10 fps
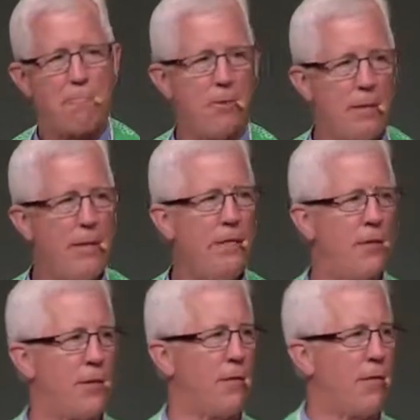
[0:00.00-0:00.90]
plead
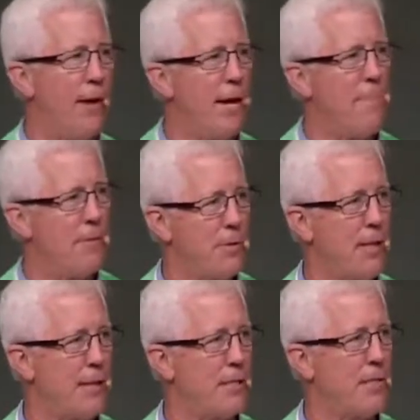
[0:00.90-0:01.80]
for divine
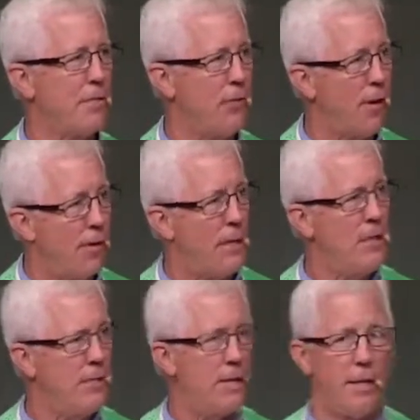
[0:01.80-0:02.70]
protection for our
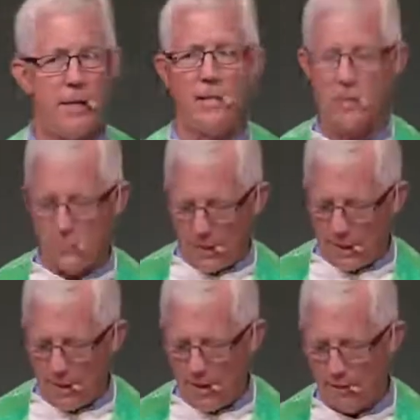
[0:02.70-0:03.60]
nation, a nation we
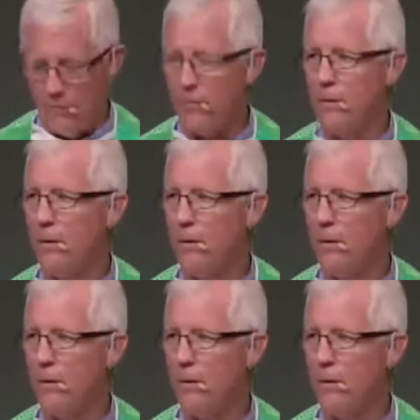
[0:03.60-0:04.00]
love,